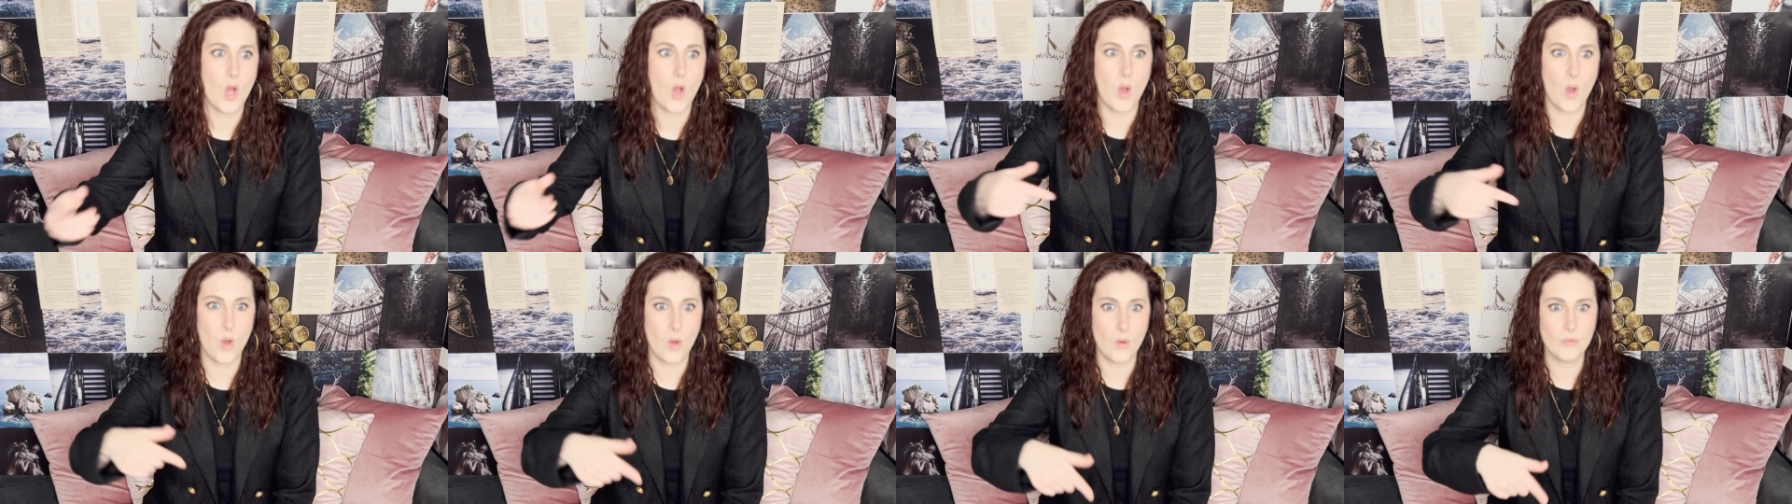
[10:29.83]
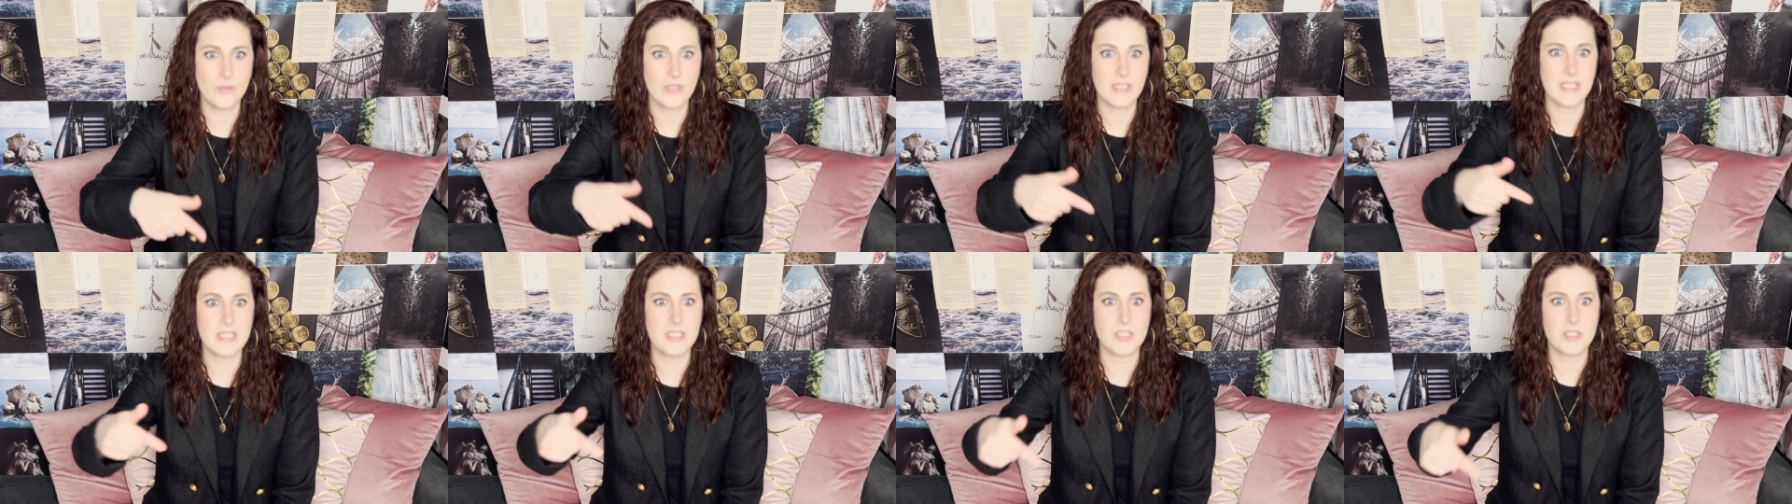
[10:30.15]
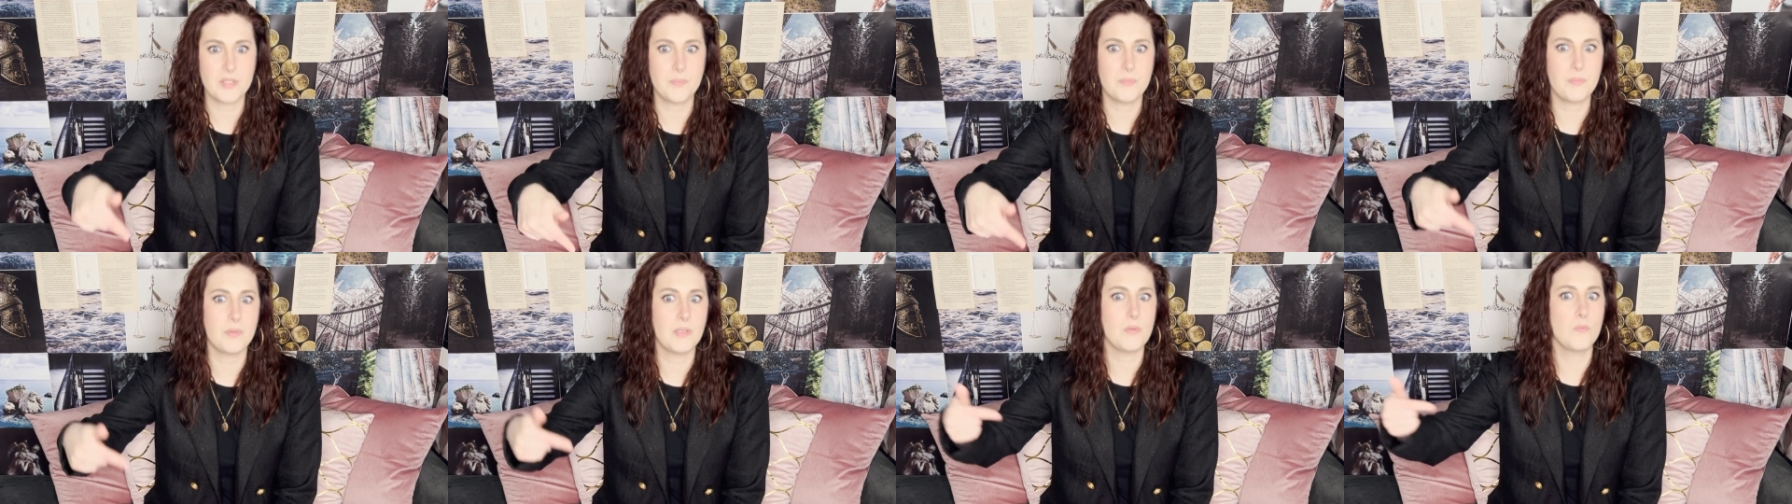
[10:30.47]
only
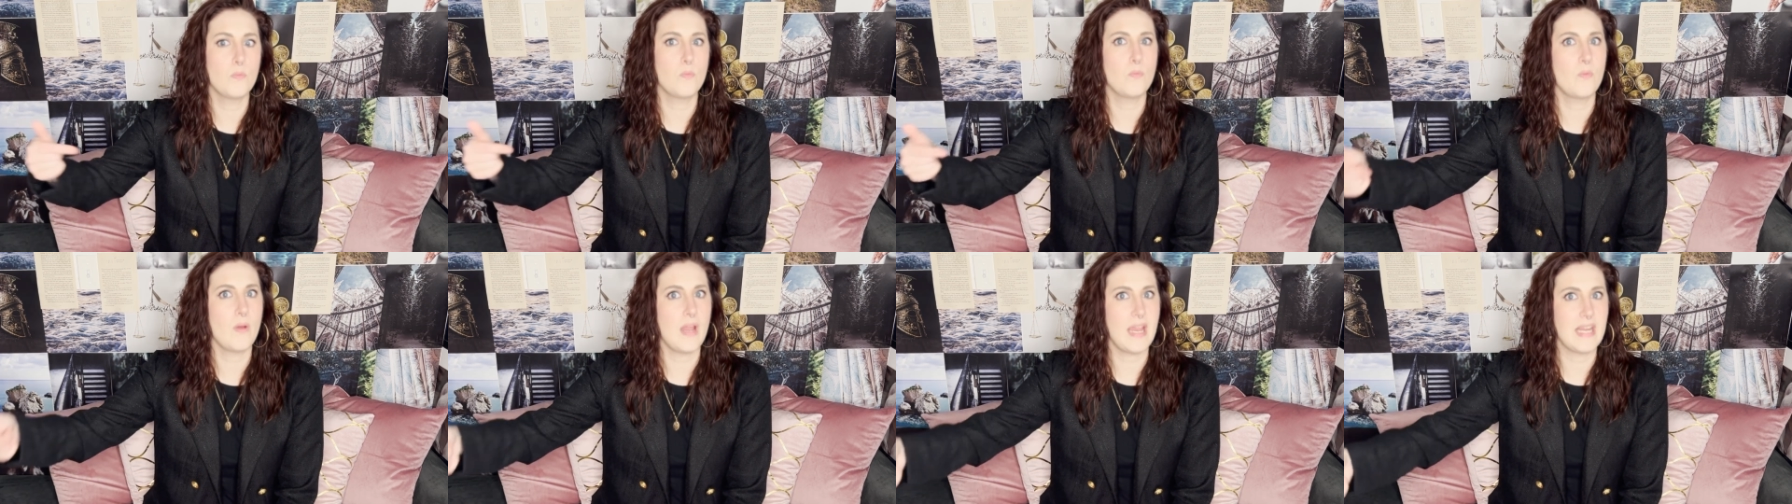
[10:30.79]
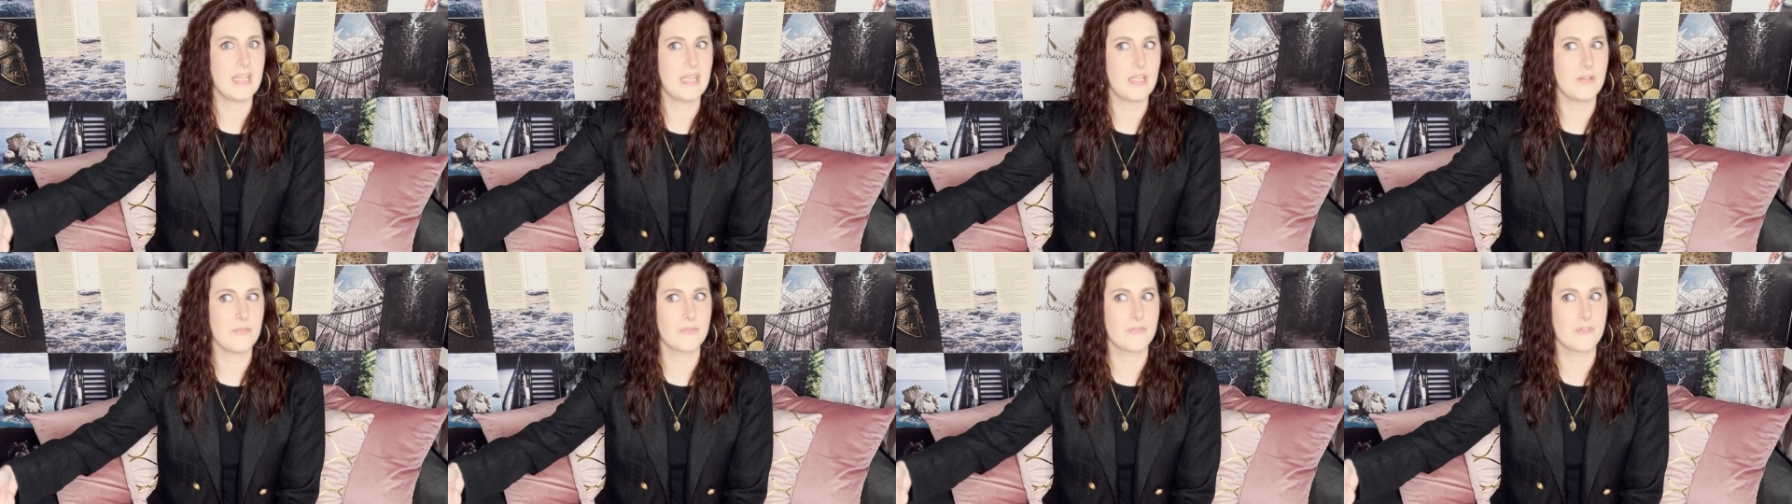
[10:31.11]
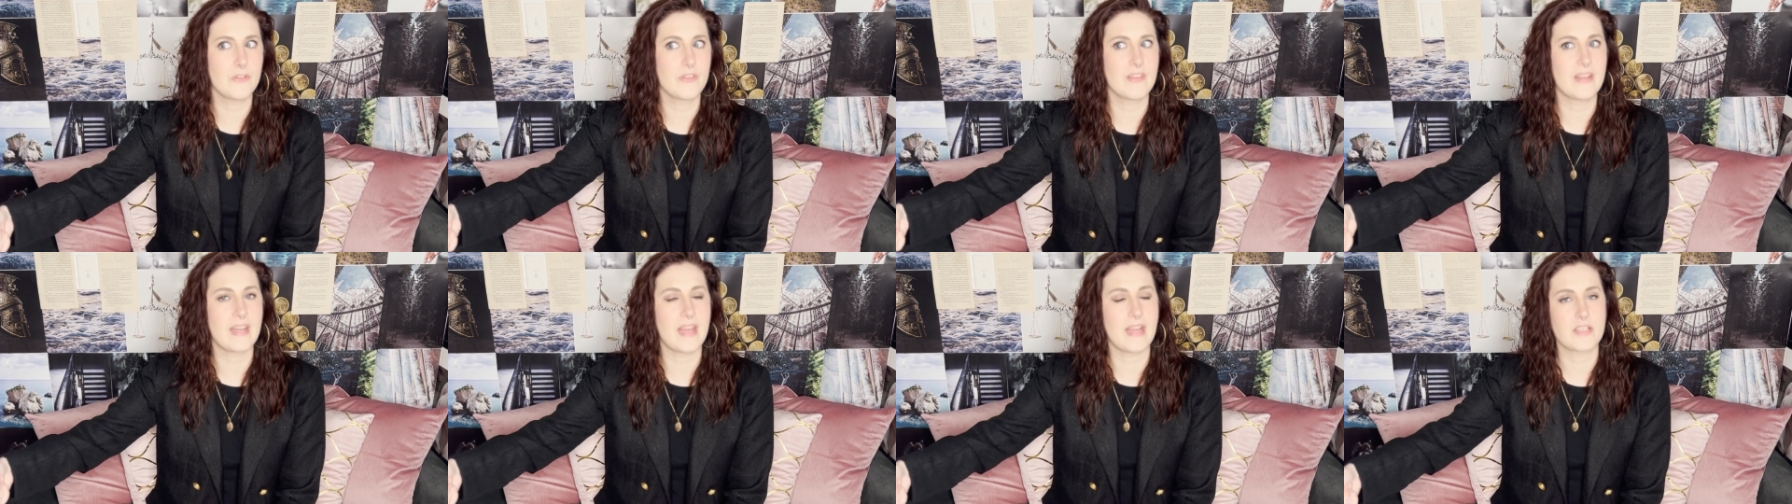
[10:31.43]
to be waiting for
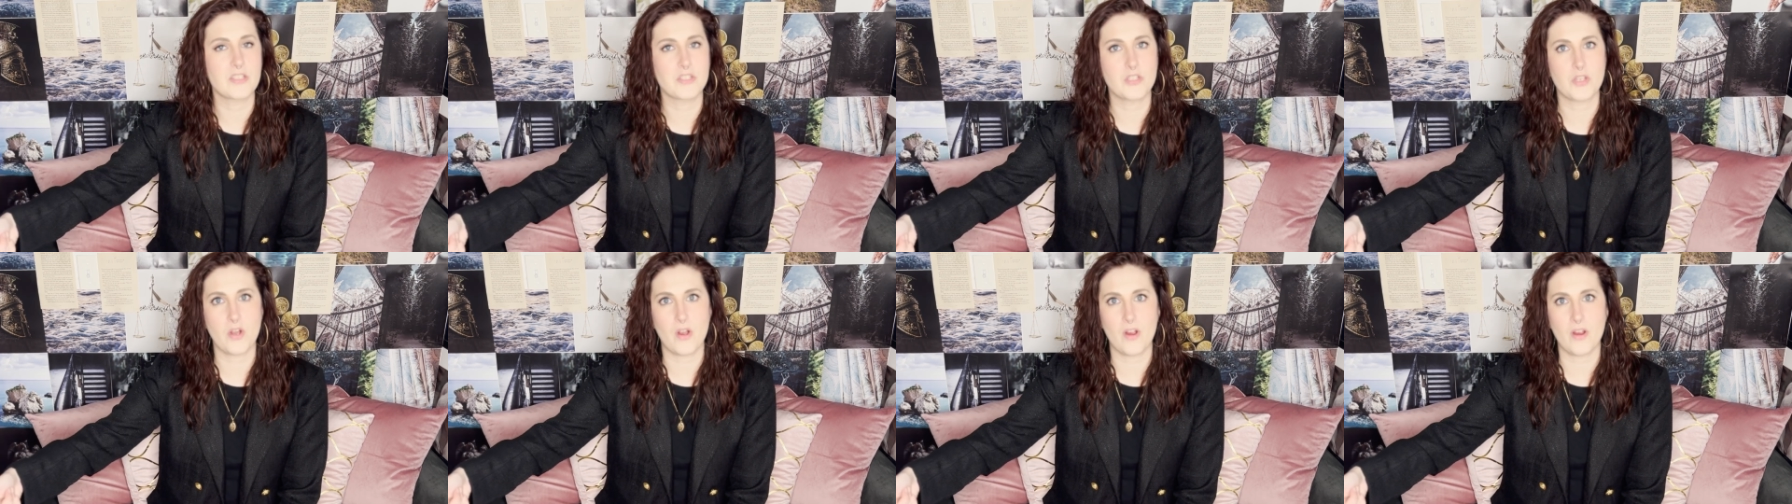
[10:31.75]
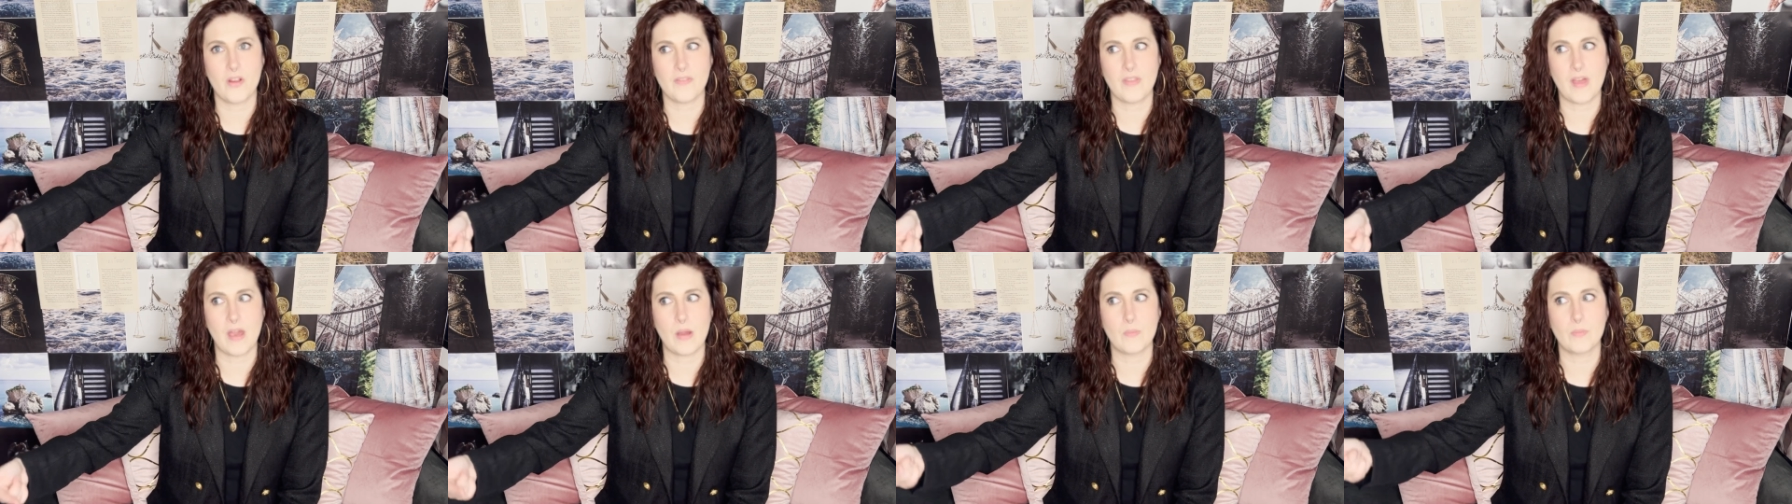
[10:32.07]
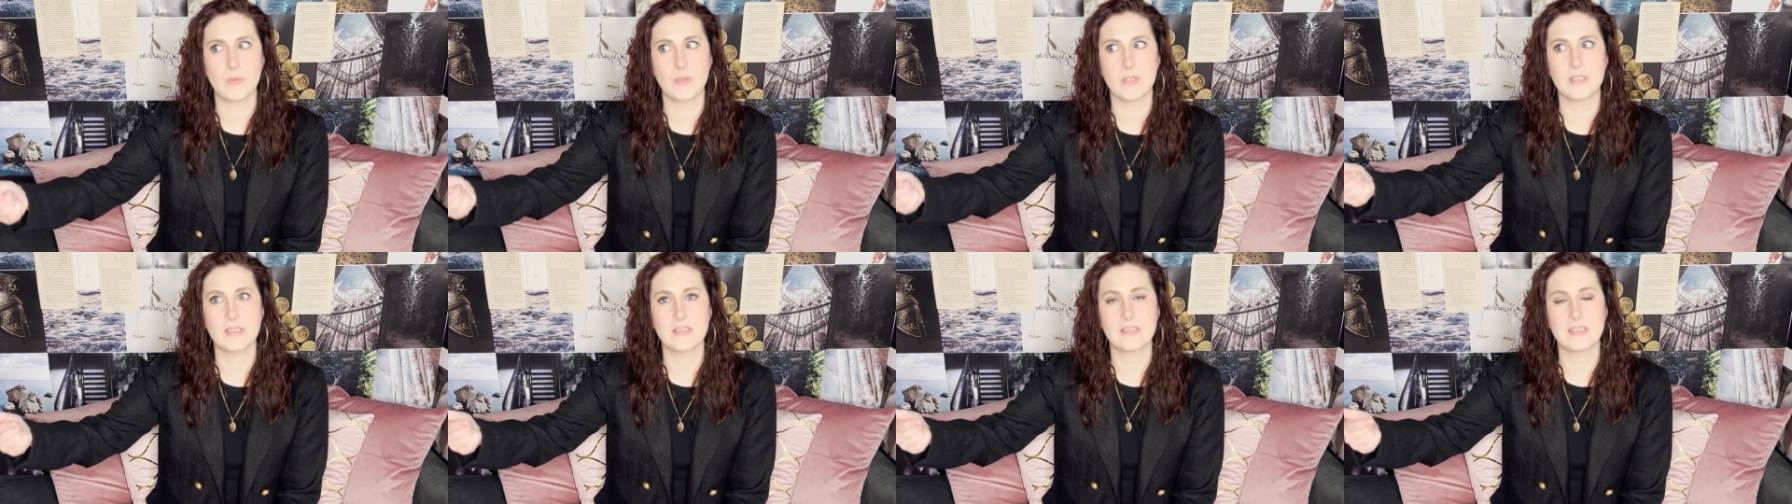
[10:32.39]
the next car that
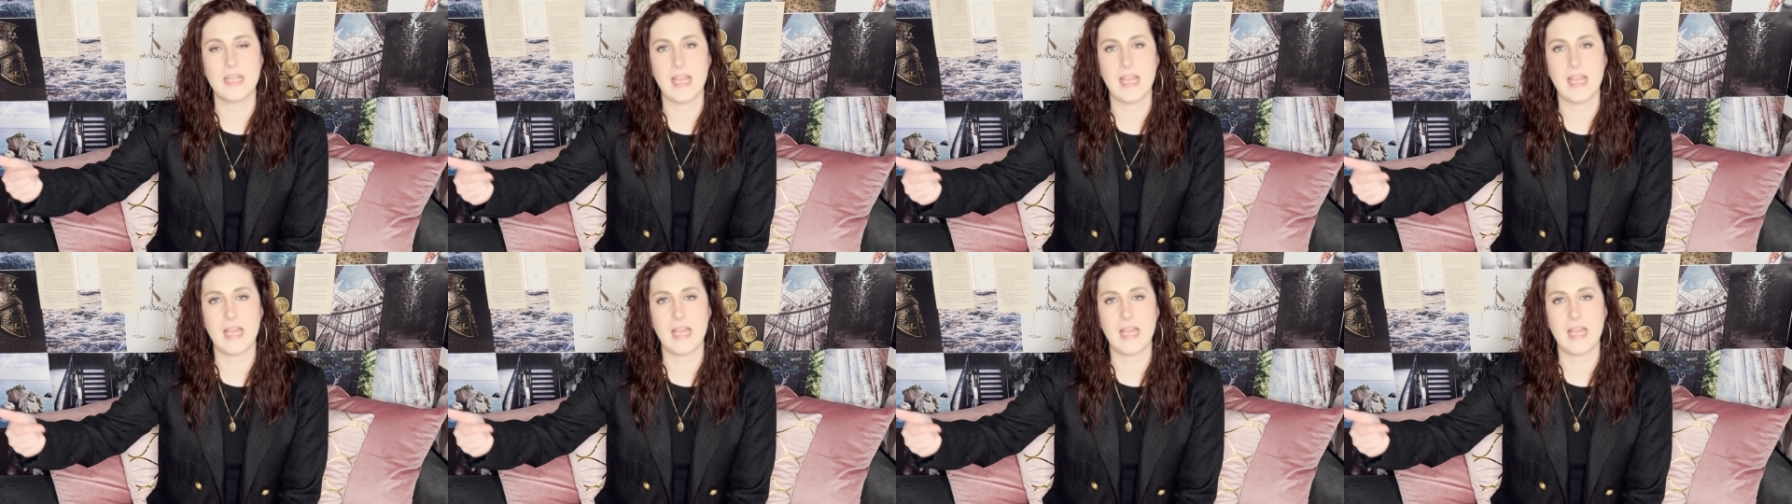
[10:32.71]
would